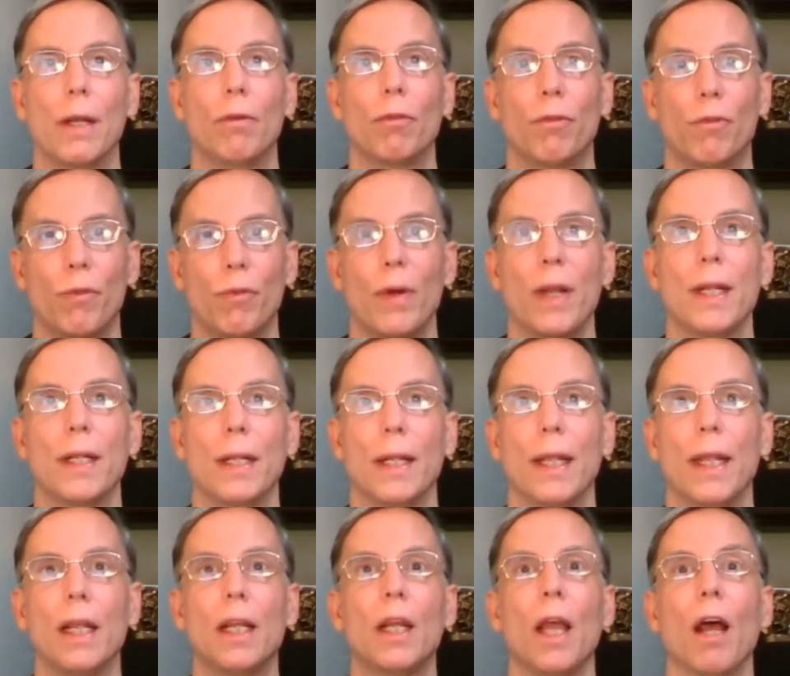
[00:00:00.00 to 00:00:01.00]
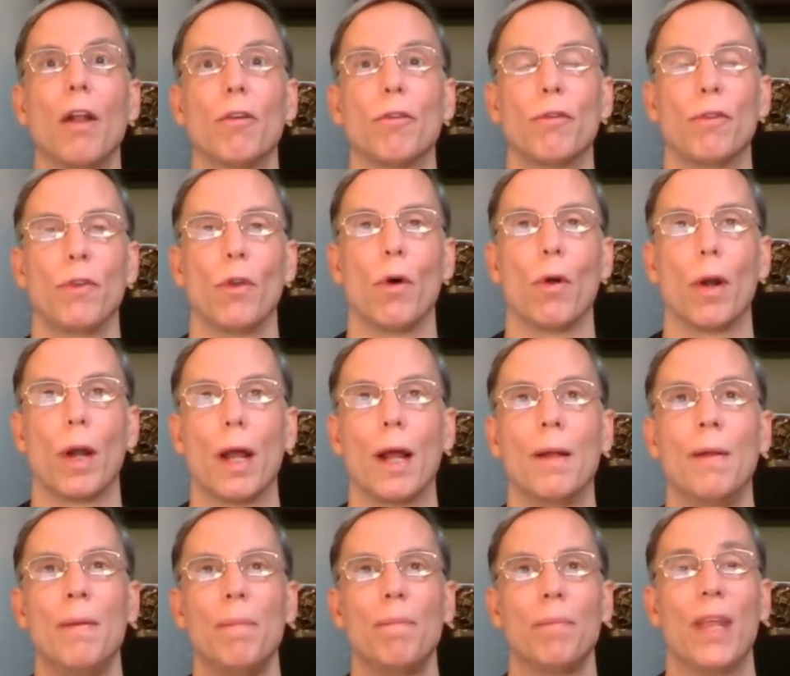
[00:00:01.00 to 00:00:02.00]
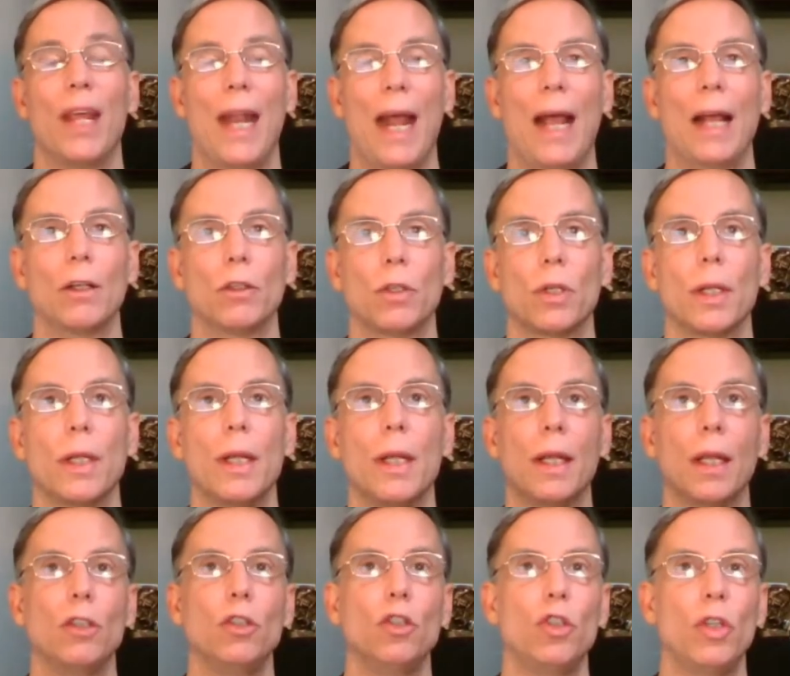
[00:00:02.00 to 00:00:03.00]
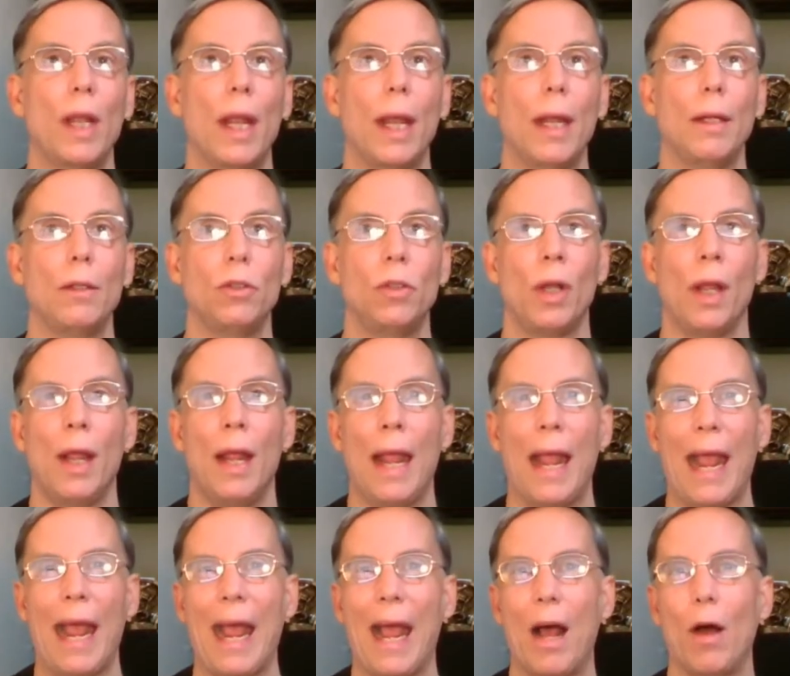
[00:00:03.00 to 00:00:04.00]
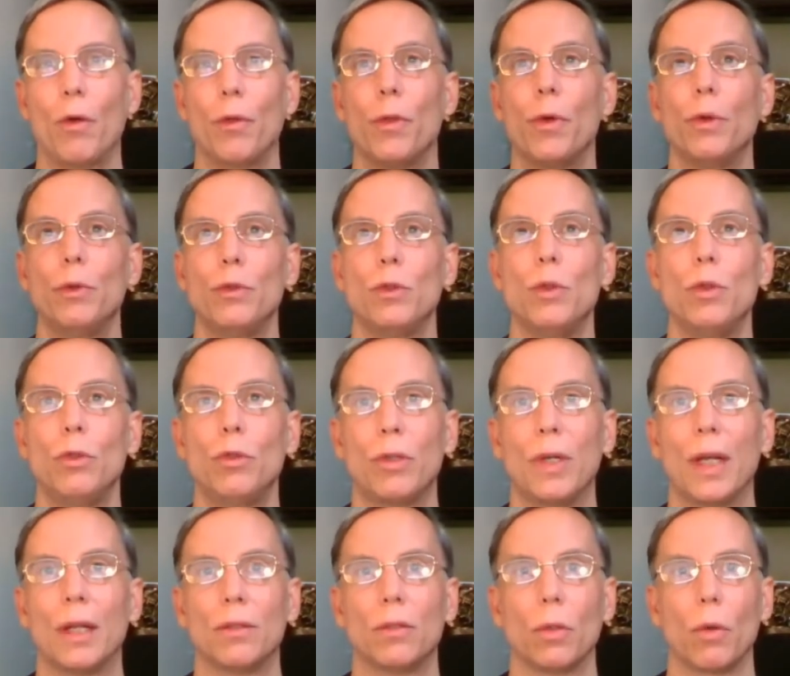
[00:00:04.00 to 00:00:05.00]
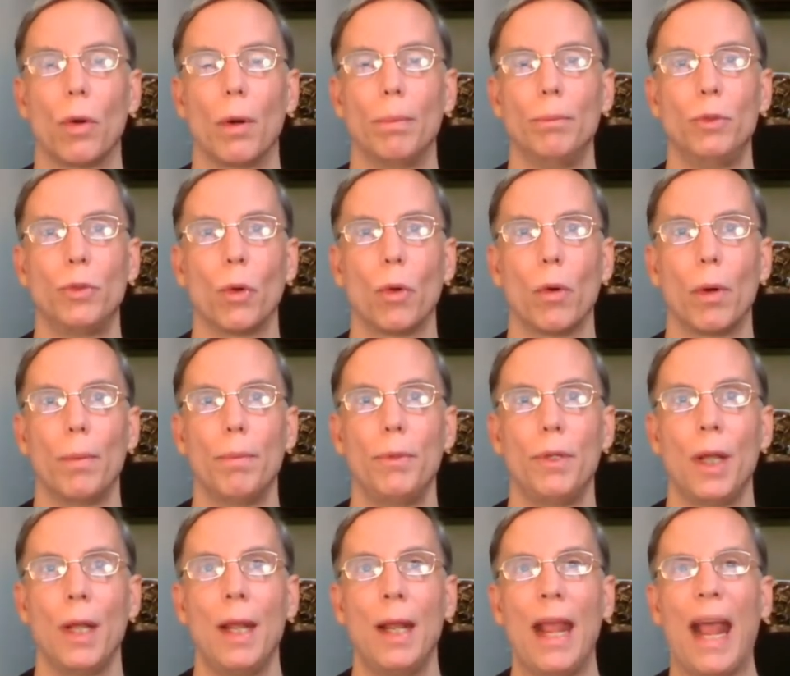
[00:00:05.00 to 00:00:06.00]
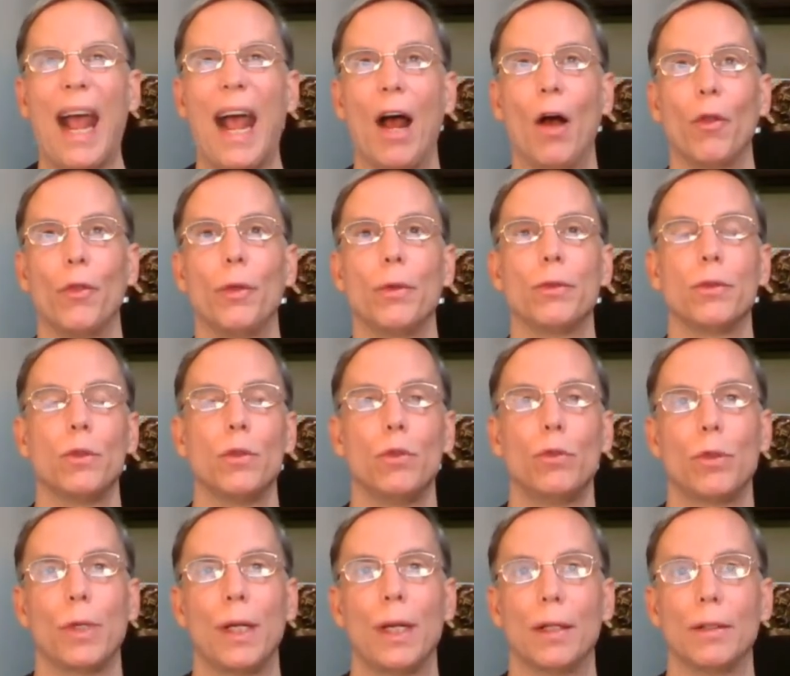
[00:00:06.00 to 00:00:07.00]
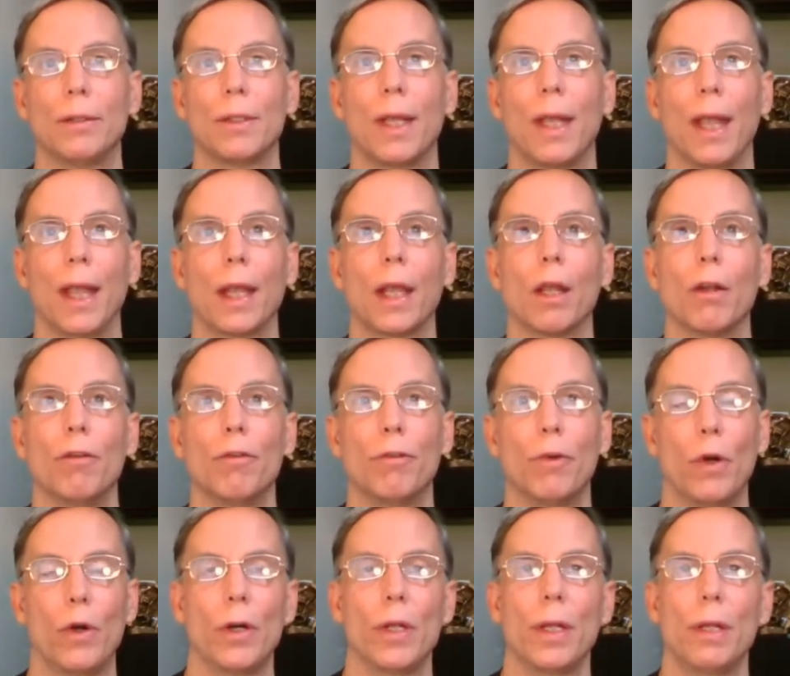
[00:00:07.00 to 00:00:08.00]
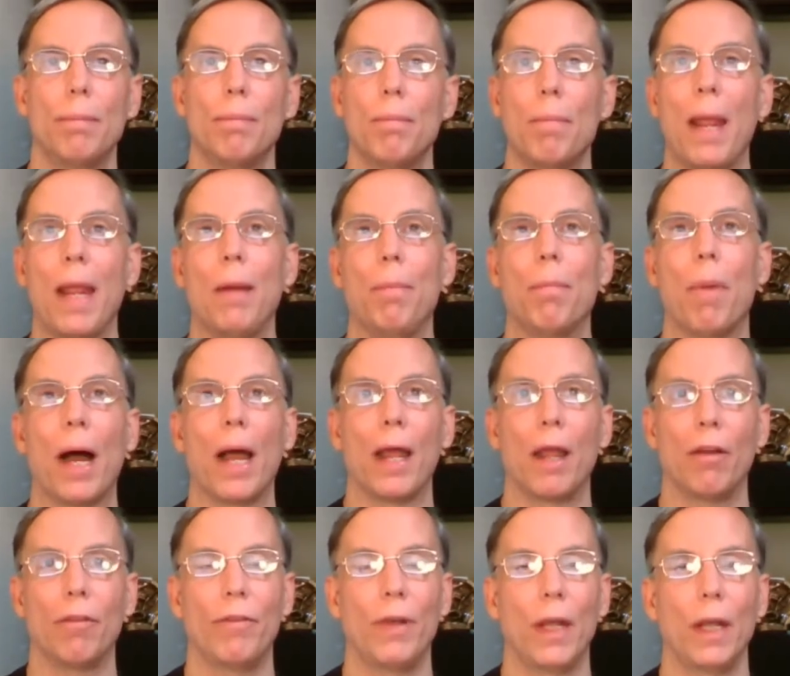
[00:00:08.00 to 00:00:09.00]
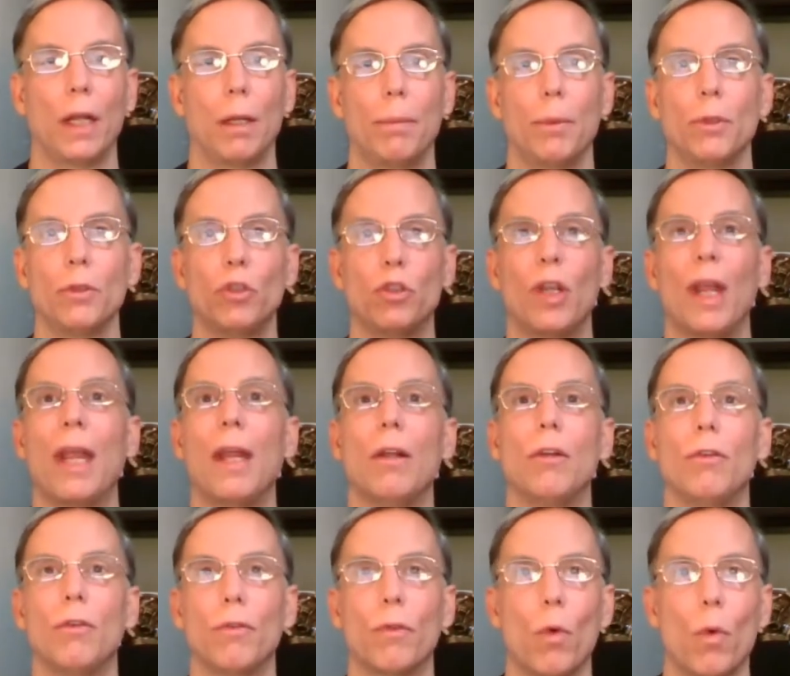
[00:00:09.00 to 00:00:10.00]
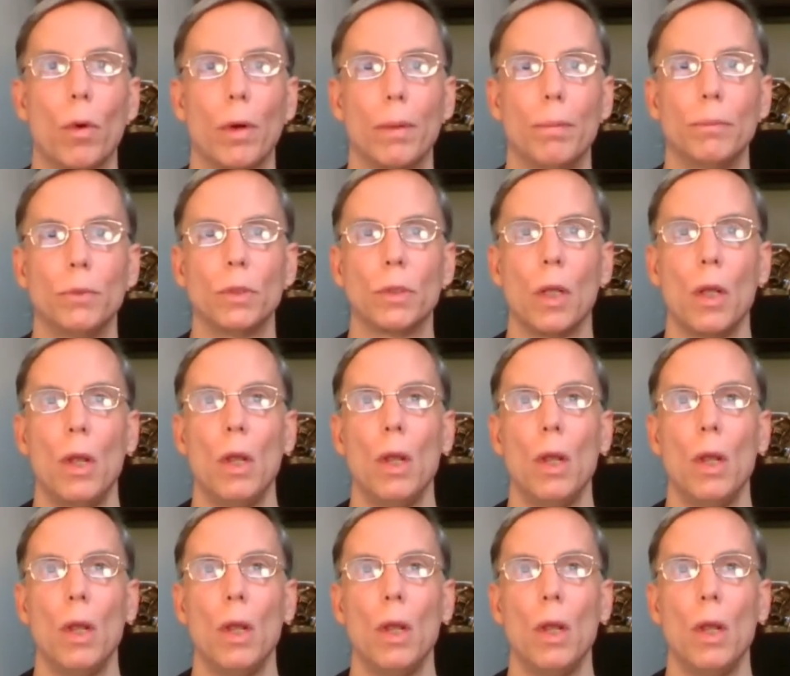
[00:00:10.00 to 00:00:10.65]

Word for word: friendly gut flora that actually can change how those nutrients are absorbed, how those nutrients get converted, made bioavailable, change forms,